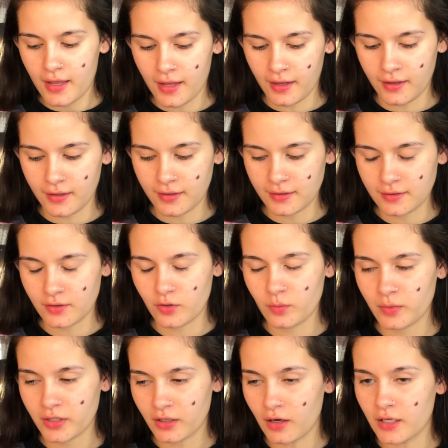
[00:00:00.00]
And oh
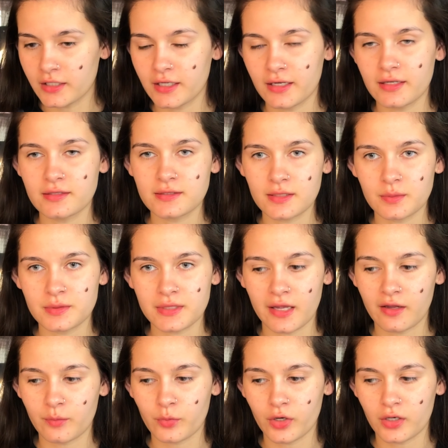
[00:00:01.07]
my god, can I stop
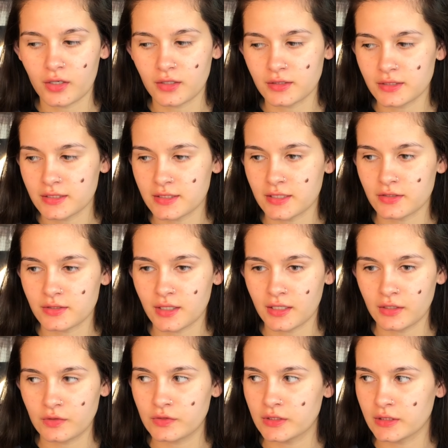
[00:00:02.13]
saying product, because that's getting really